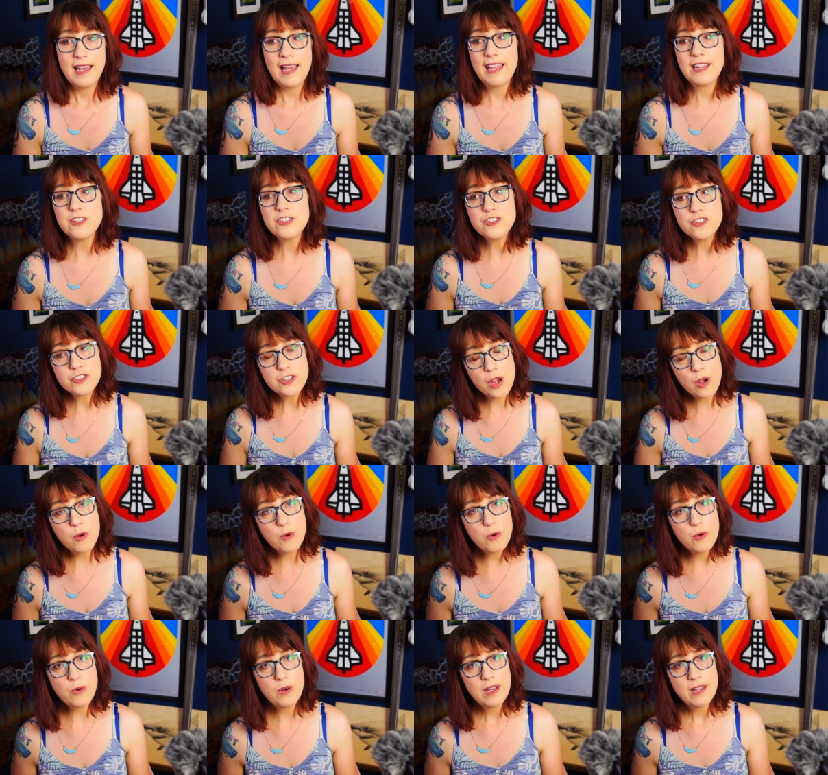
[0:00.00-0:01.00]
And
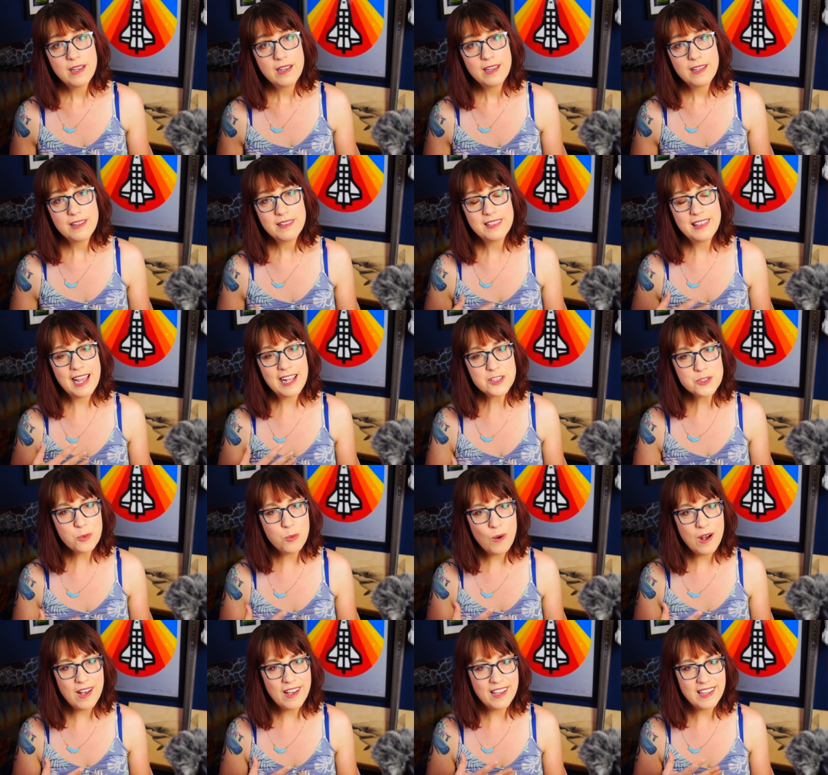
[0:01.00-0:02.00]
so that's
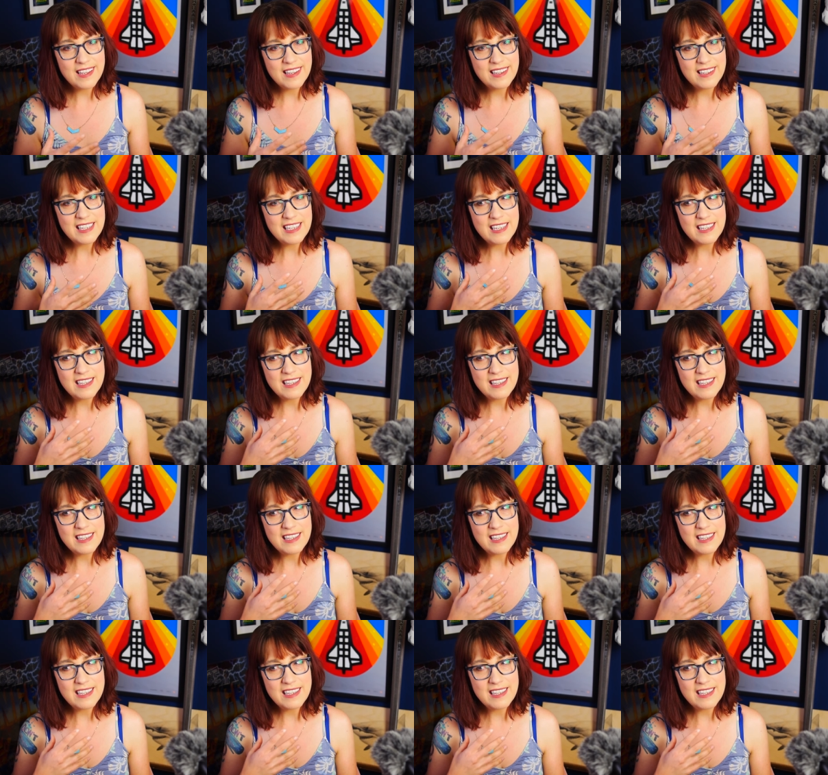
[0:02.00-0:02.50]
why,